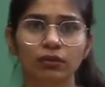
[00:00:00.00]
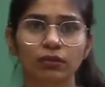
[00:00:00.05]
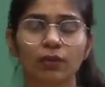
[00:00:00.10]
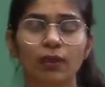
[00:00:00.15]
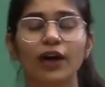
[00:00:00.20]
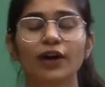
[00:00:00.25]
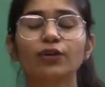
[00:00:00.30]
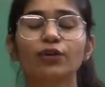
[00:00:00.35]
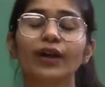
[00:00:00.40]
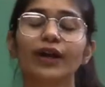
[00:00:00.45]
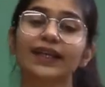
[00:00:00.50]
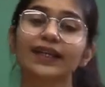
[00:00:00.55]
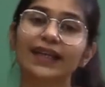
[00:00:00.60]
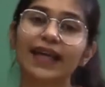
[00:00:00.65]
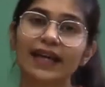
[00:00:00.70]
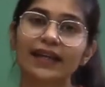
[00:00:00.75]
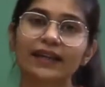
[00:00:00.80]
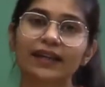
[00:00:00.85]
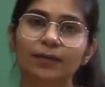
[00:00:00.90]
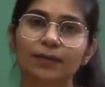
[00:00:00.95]
Why don't I
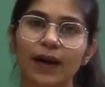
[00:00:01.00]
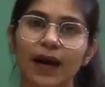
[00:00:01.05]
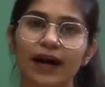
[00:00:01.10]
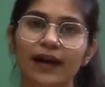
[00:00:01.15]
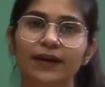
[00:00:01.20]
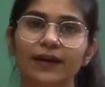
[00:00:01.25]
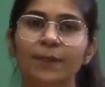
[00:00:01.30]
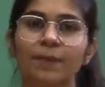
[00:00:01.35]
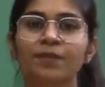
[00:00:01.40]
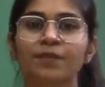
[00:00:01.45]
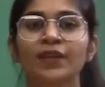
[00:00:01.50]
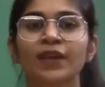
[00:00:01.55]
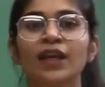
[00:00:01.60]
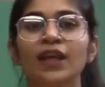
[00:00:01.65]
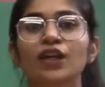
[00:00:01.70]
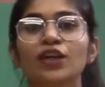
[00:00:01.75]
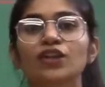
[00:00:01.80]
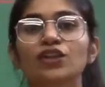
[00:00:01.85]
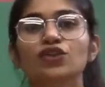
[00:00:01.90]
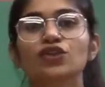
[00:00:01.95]
get it back?
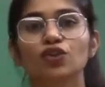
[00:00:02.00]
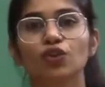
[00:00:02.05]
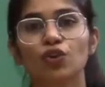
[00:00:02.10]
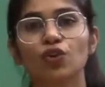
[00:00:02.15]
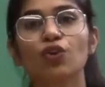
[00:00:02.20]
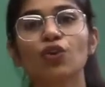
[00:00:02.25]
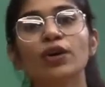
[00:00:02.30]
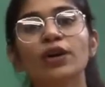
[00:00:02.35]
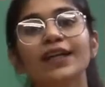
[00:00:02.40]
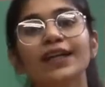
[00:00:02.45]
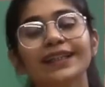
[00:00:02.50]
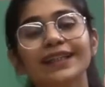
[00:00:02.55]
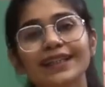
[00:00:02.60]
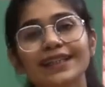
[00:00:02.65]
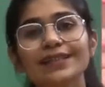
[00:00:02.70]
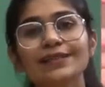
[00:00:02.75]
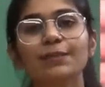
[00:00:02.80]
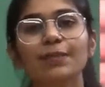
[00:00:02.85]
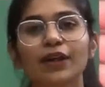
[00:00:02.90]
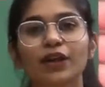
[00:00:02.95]
So it
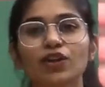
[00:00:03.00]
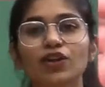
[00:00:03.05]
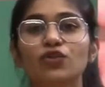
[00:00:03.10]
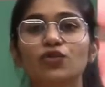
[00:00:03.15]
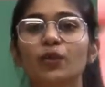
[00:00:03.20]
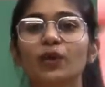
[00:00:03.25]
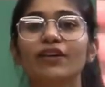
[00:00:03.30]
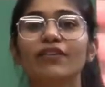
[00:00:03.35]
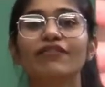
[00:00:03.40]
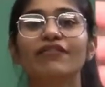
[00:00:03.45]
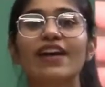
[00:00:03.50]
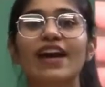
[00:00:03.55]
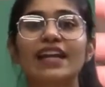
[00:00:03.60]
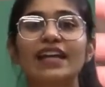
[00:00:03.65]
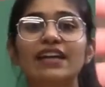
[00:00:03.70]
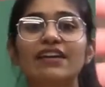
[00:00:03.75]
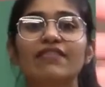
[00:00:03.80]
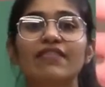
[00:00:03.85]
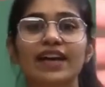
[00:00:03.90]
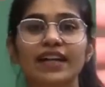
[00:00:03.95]
is because we're a
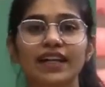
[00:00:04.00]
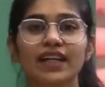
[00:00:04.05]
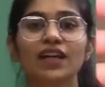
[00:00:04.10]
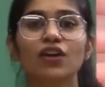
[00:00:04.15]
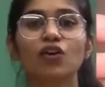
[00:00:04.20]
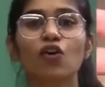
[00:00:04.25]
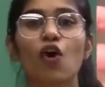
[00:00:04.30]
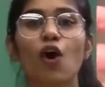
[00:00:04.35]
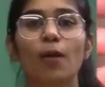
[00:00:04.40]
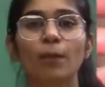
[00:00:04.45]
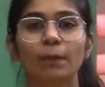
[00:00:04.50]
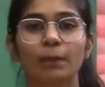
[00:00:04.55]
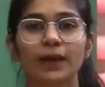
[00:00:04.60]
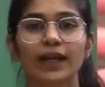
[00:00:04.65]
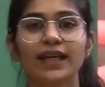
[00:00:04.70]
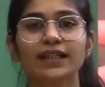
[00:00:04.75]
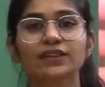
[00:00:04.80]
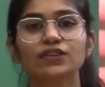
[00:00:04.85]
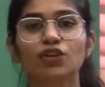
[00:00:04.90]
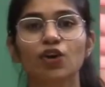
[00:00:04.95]
very, very
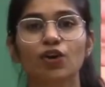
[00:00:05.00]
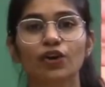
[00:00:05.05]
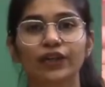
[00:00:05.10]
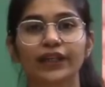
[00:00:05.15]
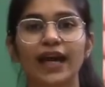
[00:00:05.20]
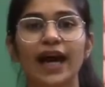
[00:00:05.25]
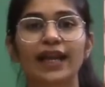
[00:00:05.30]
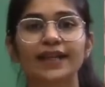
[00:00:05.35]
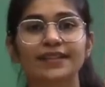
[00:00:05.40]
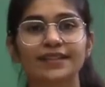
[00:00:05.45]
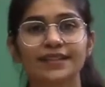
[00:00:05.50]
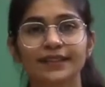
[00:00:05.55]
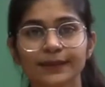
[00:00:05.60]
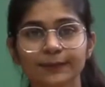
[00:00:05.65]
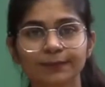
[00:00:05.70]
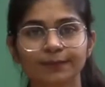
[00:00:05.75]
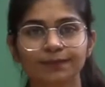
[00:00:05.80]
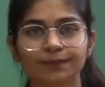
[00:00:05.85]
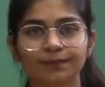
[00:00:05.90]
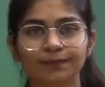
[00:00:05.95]
complex organism.